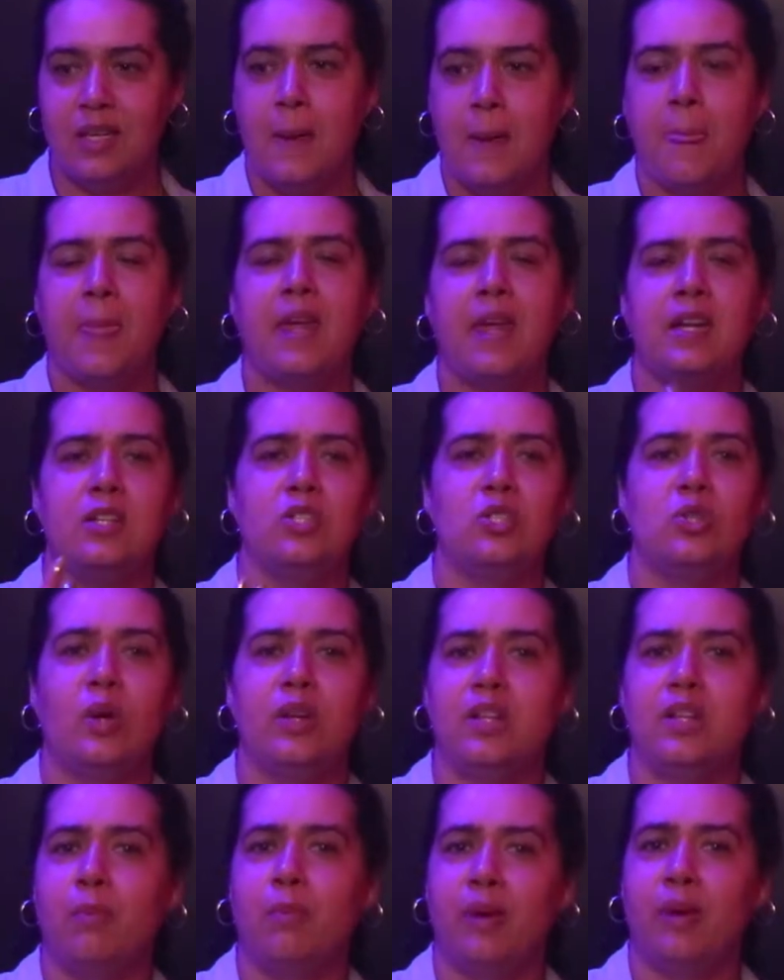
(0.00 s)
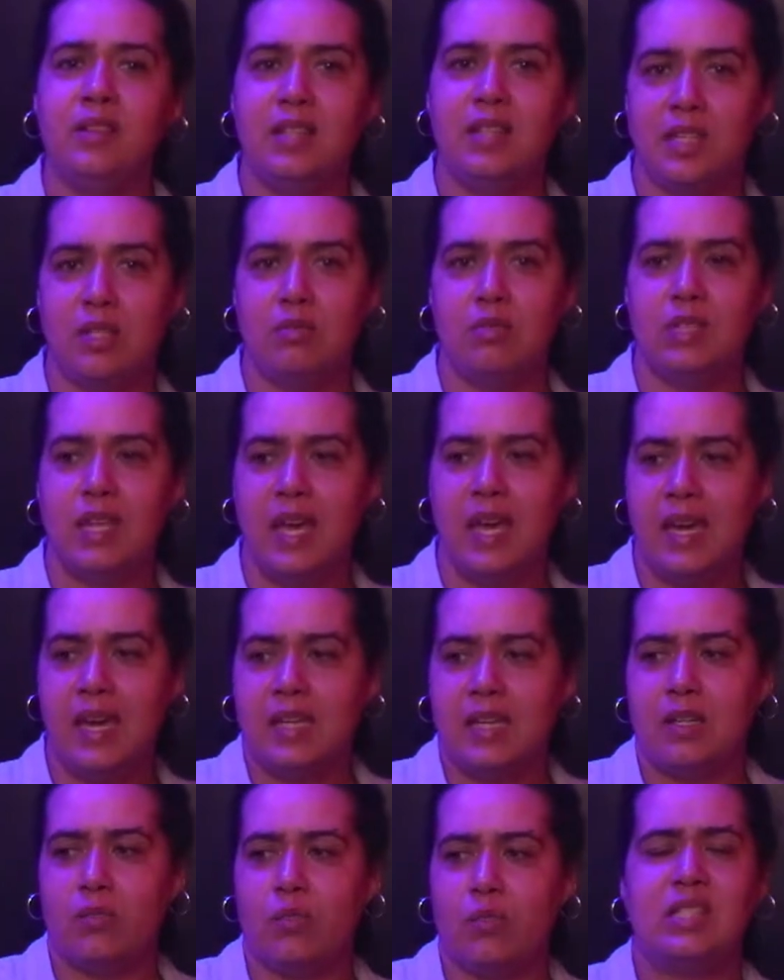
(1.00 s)
and enjoy the breath that you take
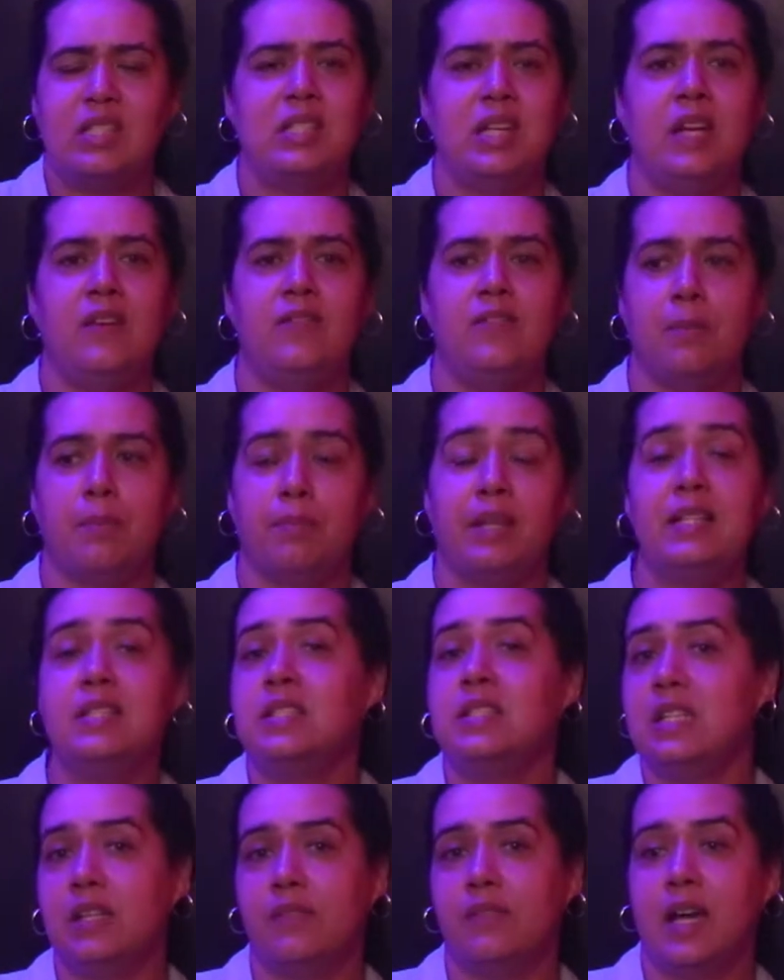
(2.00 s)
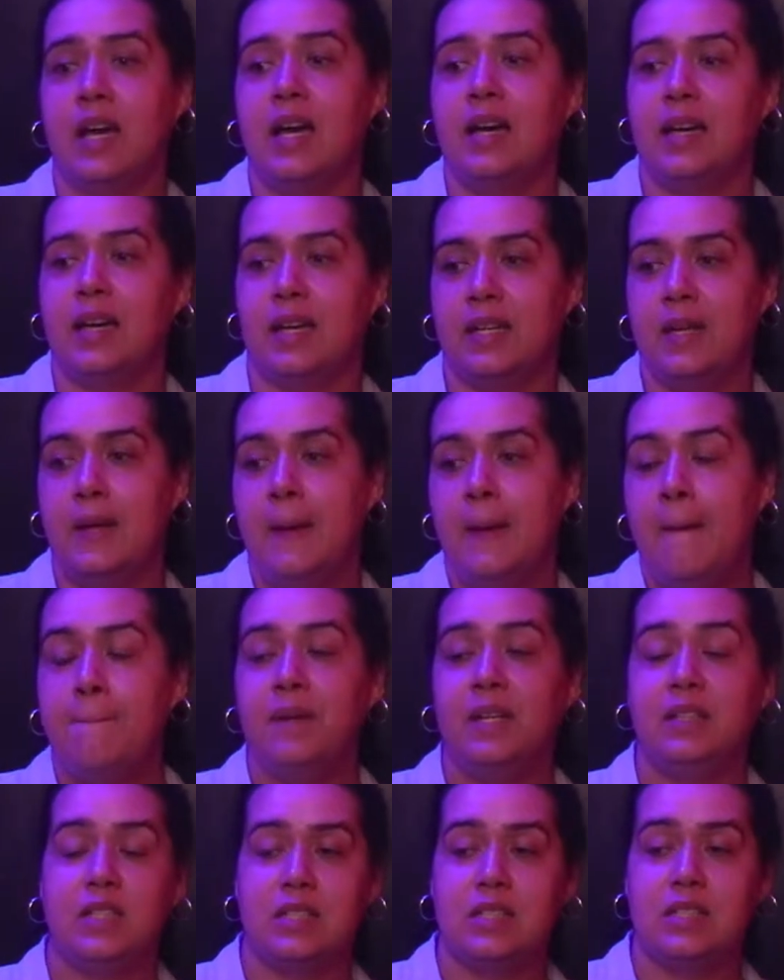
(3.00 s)
and then receive the blessing of God.
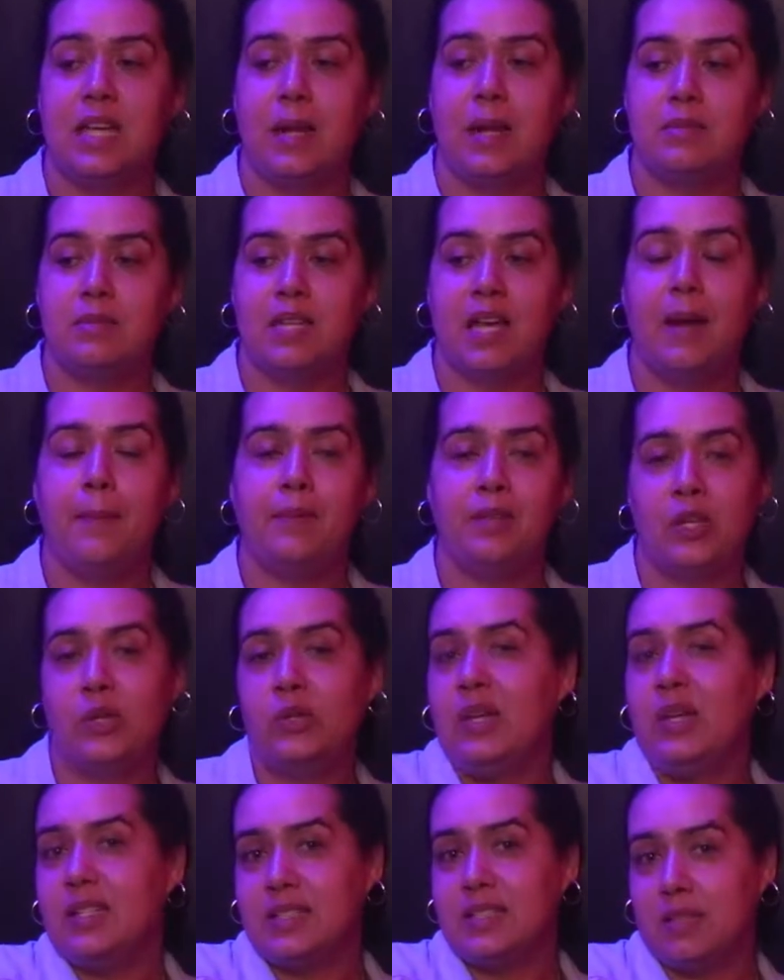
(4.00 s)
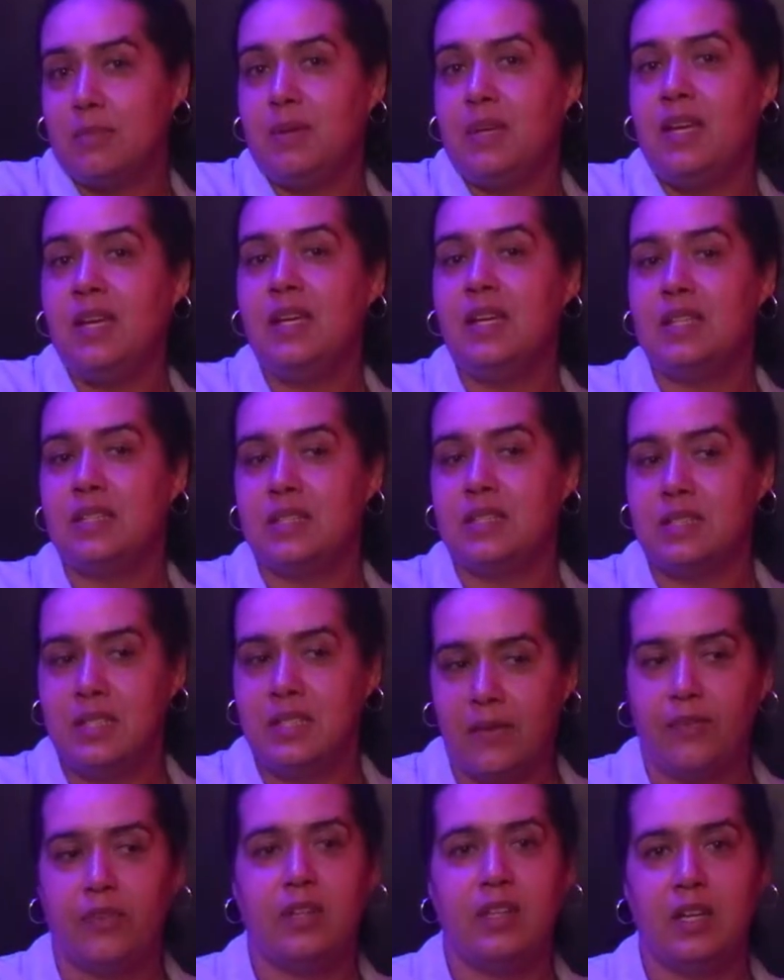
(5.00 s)
At the same time, learning to be is
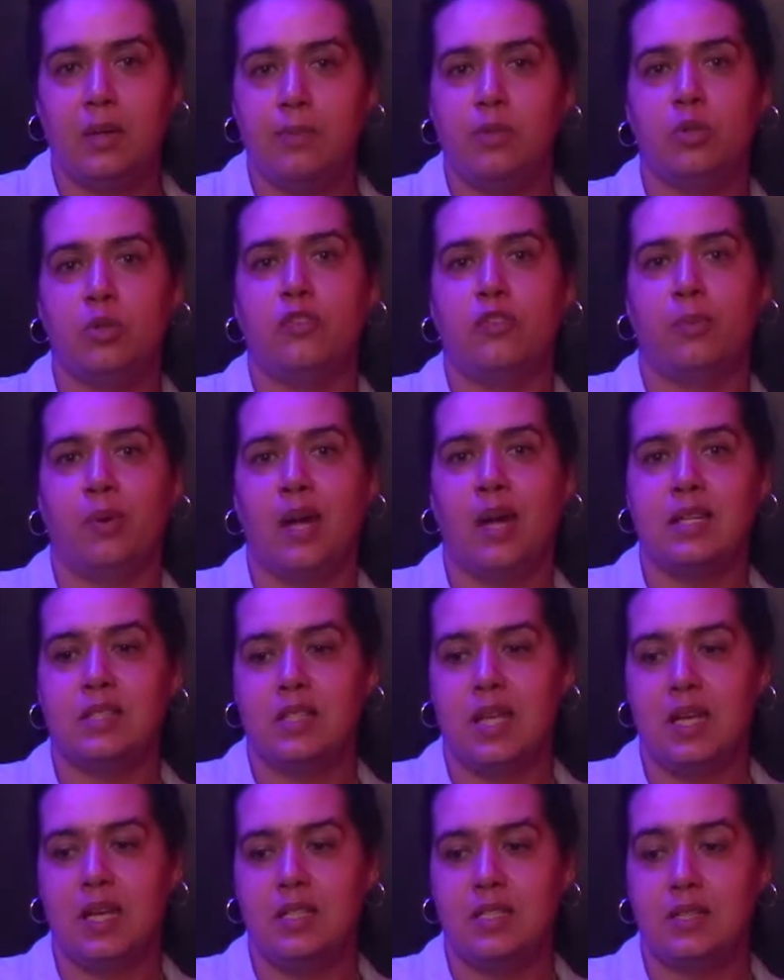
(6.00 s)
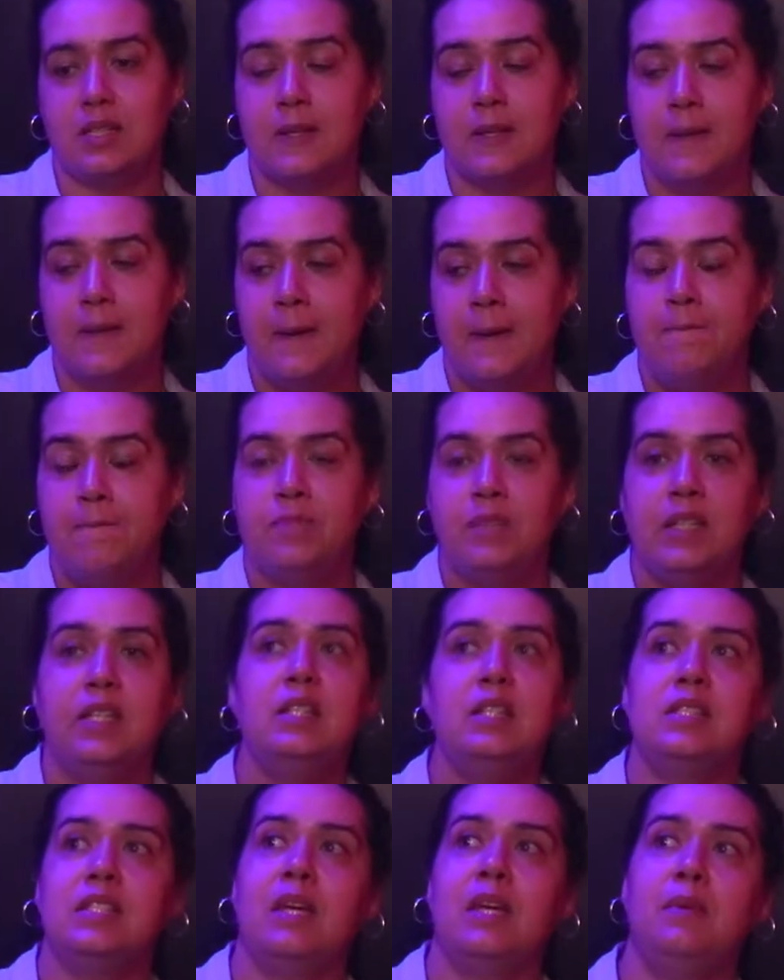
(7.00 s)
definitely a beautiful process. In
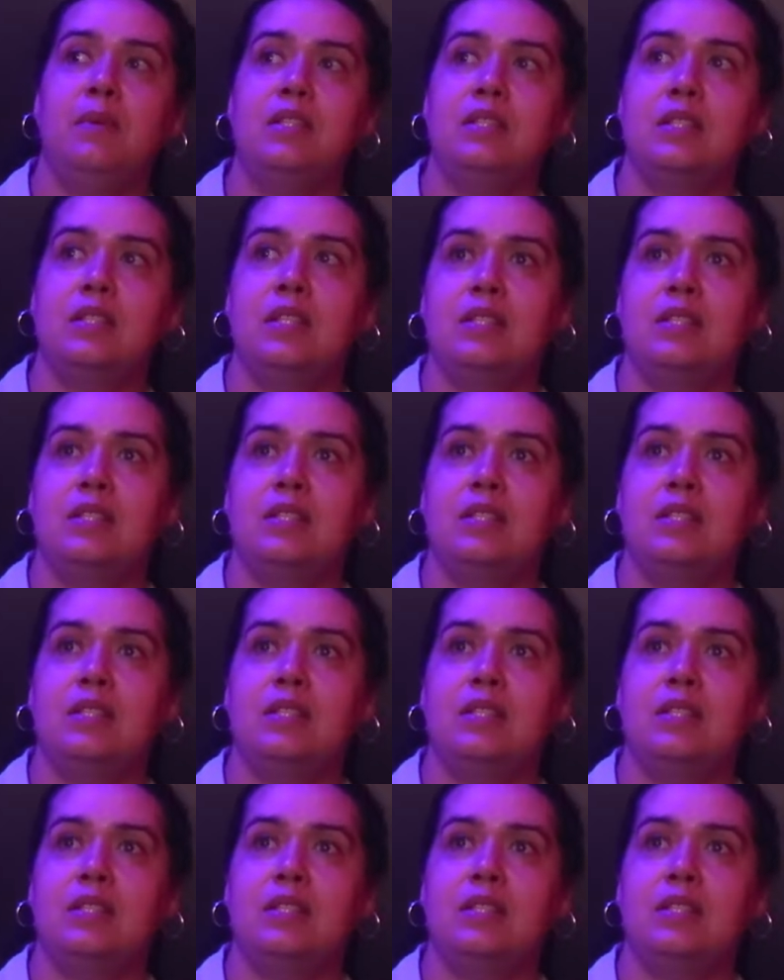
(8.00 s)
the same instance,